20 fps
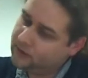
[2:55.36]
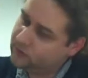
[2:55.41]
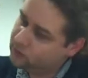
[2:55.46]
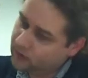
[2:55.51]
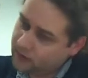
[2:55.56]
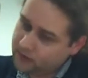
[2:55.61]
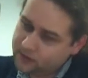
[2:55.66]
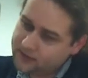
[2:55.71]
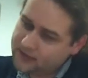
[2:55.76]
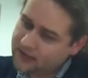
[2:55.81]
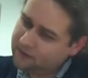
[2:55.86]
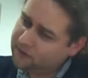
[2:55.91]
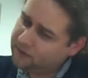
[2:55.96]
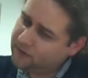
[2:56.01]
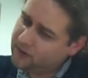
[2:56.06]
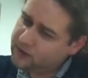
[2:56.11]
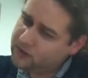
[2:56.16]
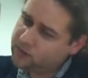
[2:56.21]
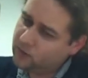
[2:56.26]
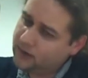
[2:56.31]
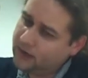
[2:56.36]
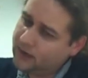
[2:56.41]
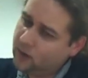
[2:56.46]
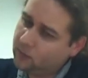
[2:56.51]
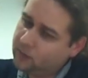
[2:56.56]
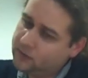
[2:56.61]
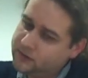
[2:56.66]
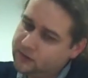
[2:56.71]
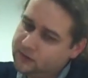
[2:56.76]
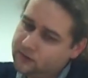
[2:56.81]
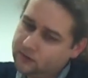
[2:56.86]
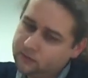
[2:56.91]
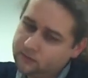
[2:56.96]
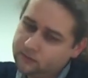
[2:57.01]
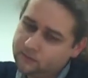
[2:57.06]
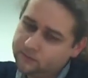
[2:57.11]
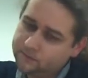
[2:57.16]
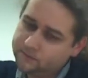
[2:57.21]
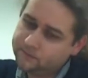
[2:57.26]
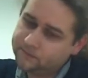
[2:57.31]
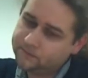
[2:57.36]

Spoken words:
That's right. Does that first one help us at all?